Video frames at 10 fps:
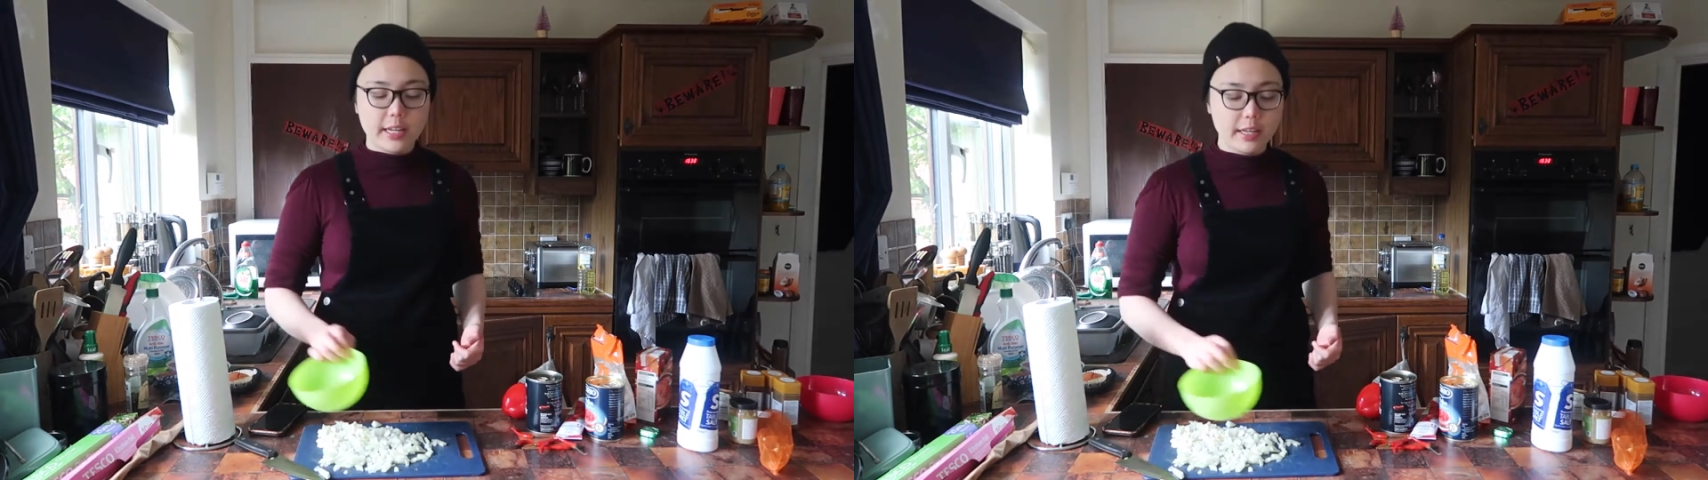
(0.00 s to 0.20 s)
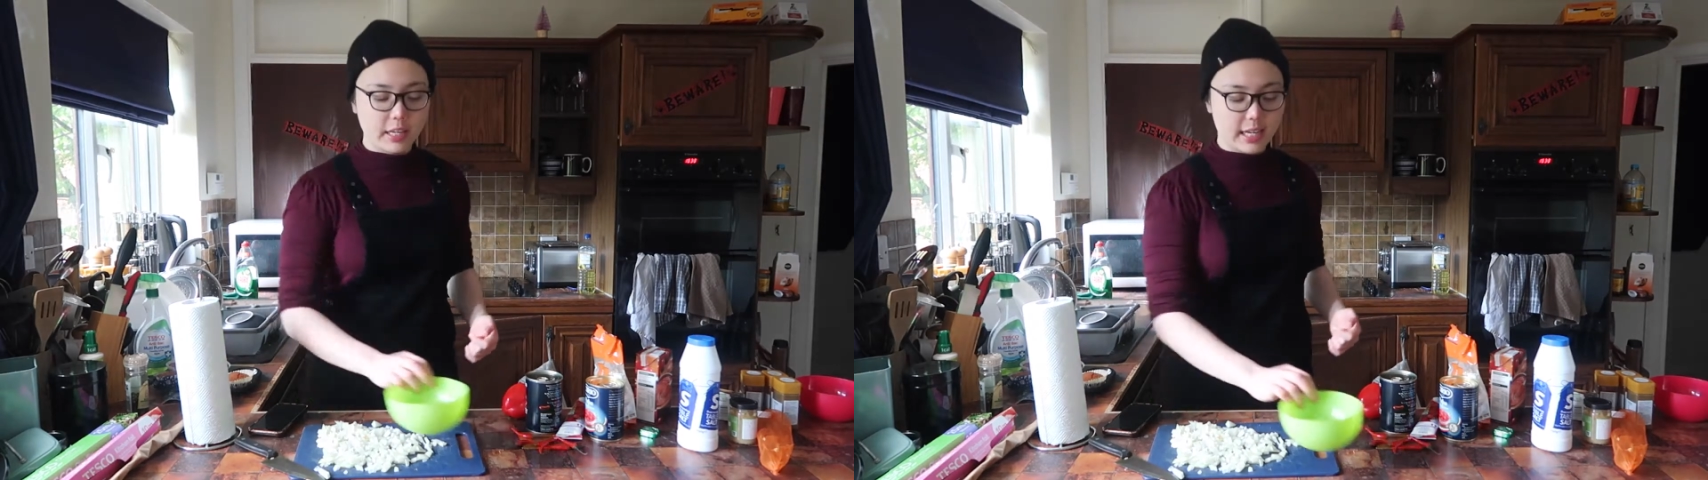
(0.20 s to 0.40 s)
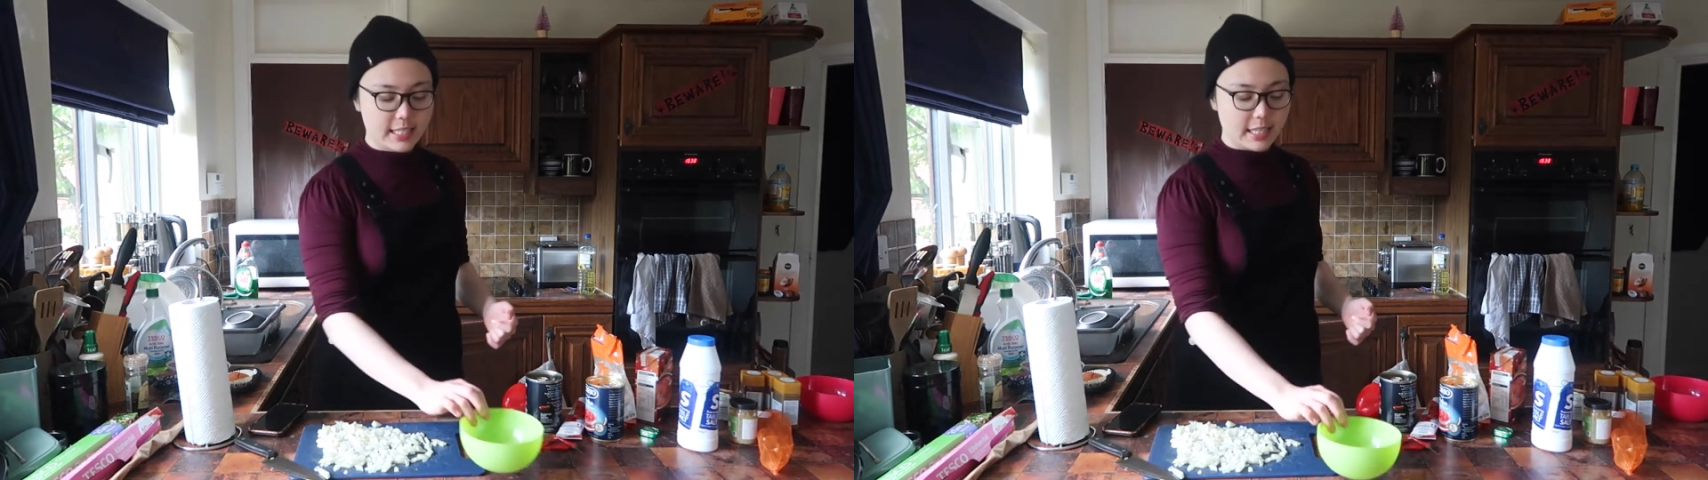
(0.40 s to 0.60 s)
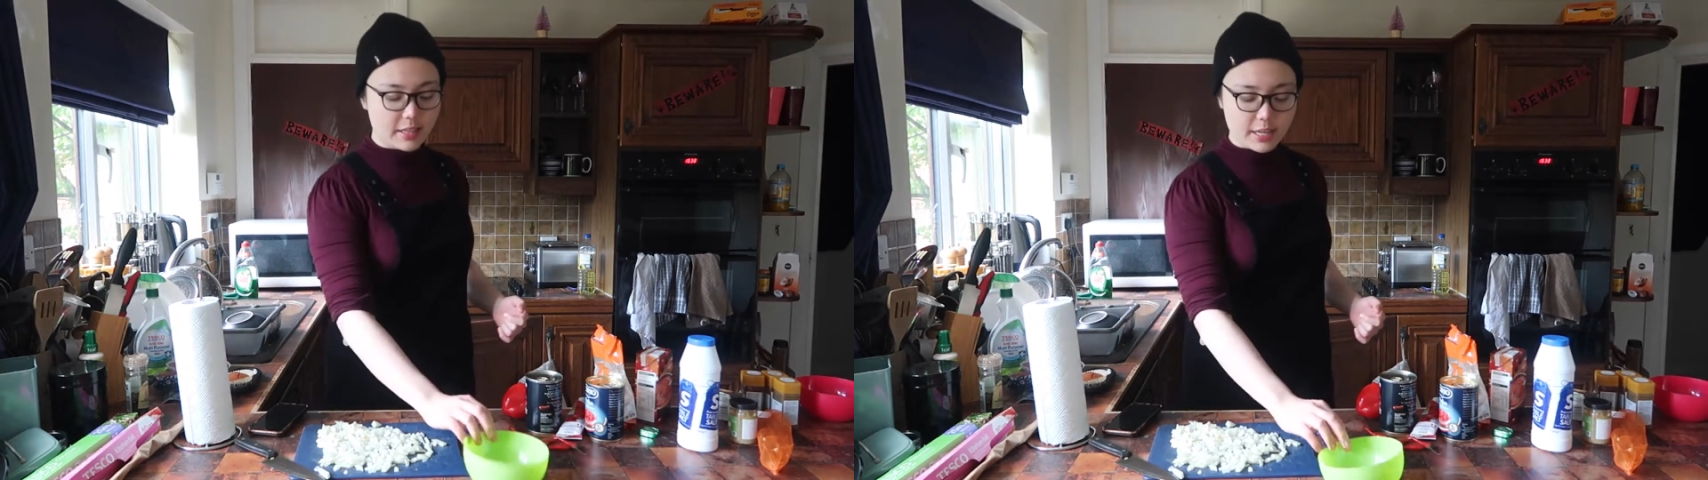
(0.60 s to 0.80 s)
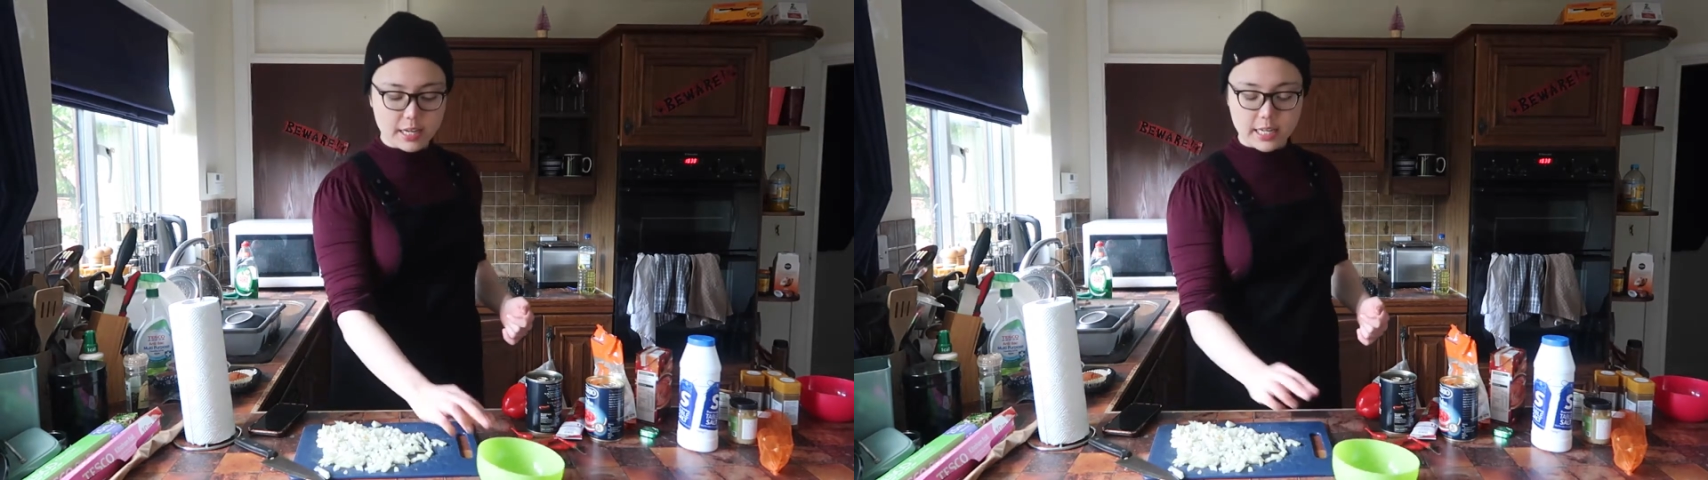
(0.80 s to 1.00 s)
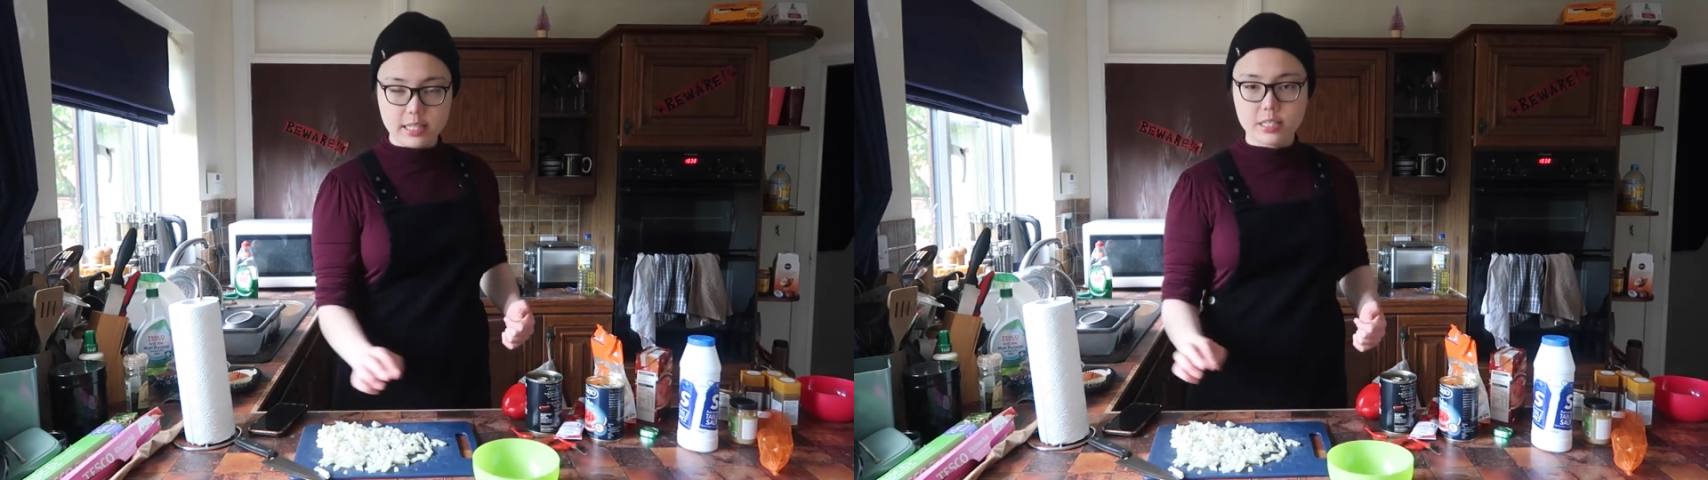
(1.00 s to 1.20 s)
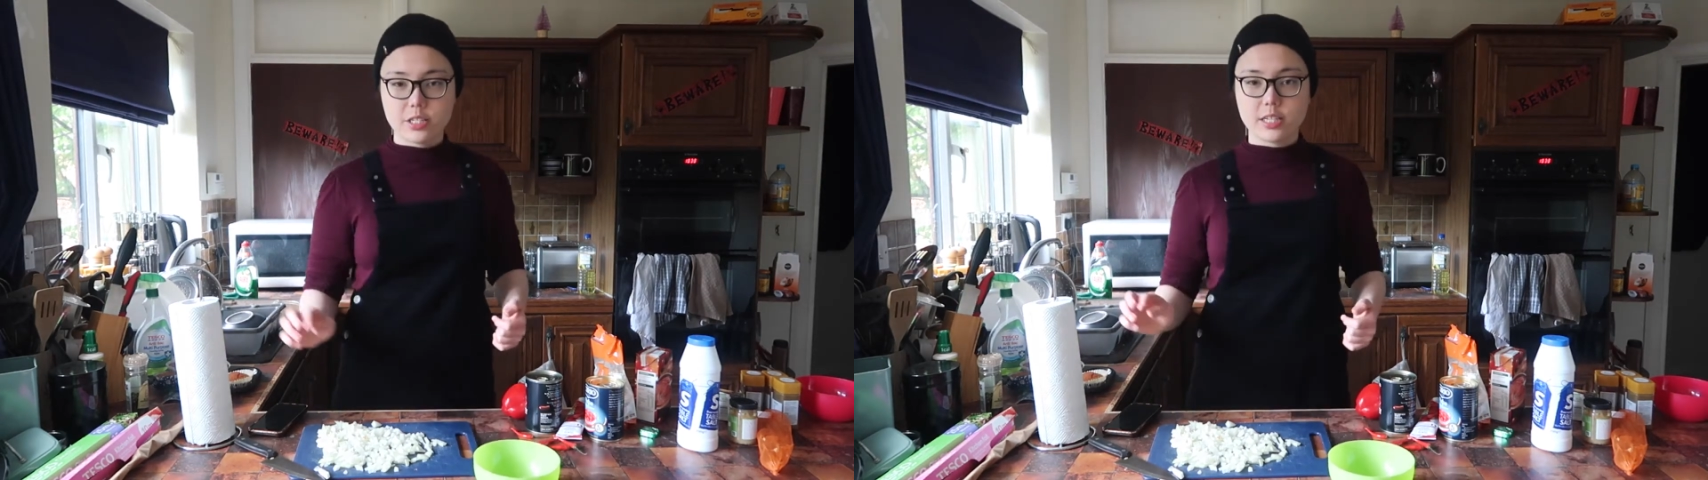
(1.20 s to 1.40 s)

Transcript: done dicing the onions,